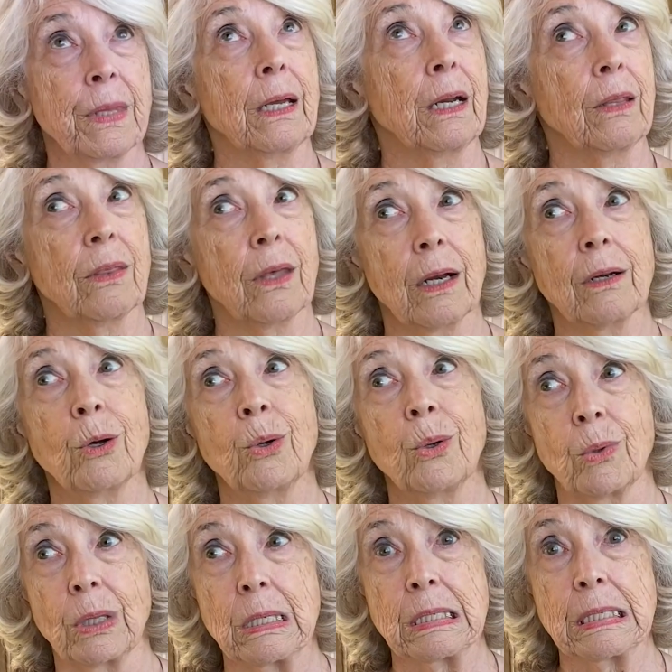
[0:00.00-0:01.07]
And I thought,
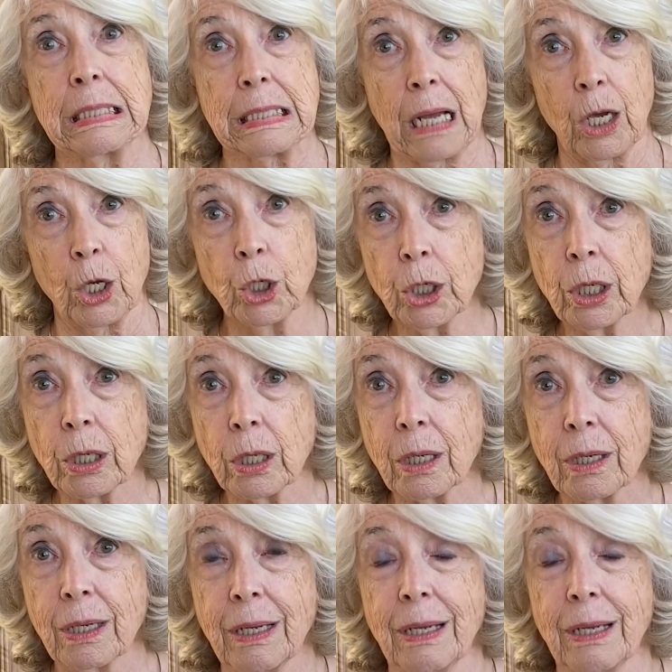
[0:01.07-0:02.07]
oh, this is not good.